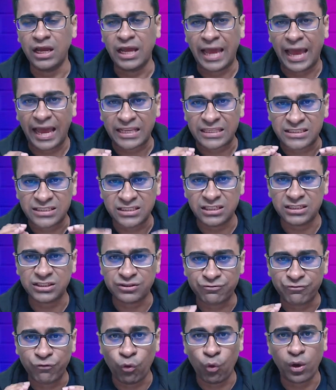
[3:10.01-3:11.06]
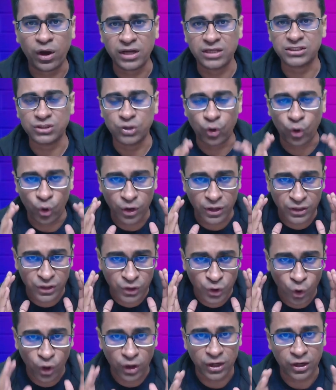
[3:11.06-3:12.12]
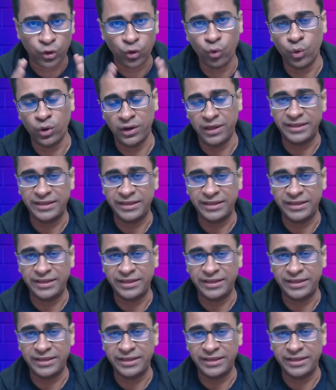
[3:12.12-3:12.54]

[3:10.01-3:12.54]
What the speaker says: and just focus on your goal.